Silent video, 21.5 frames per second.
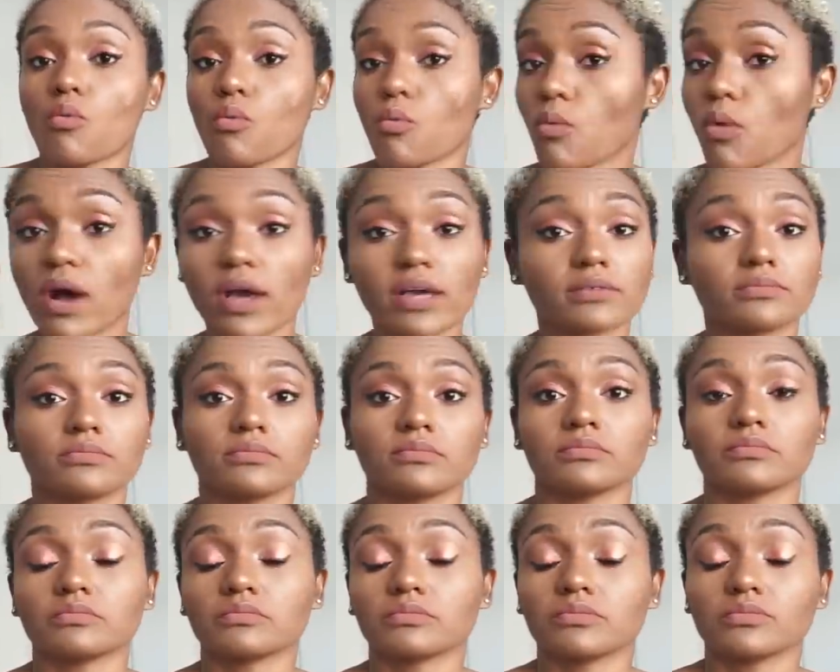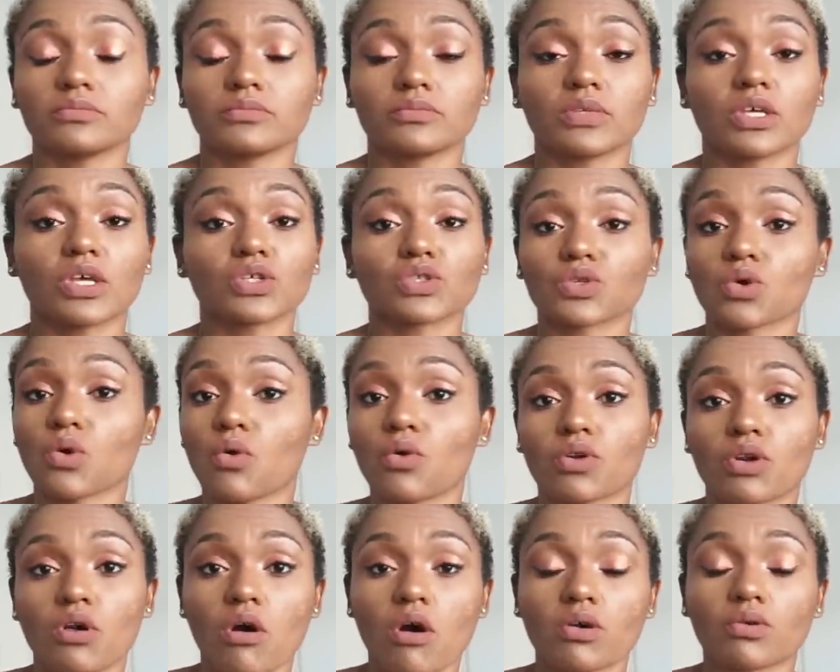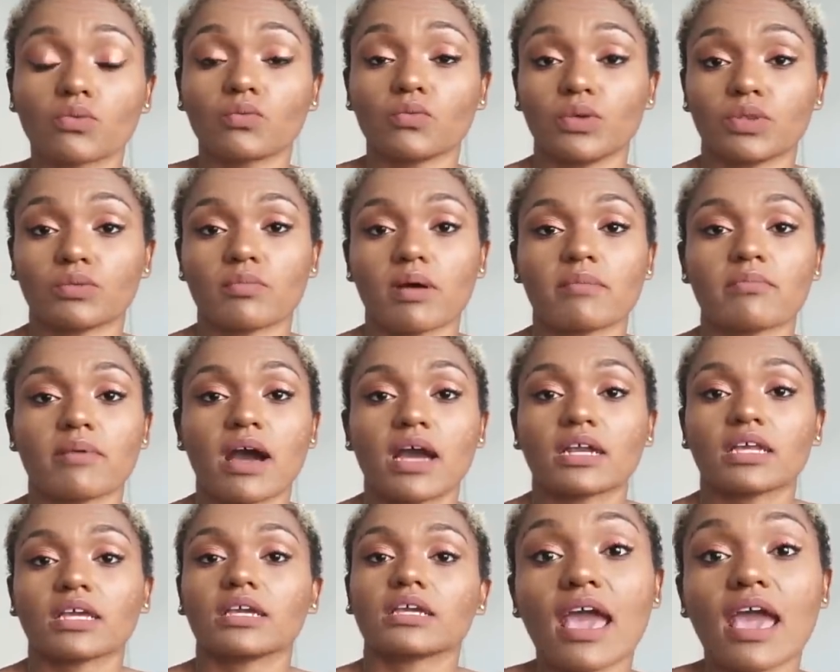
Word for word: what is going on with my body.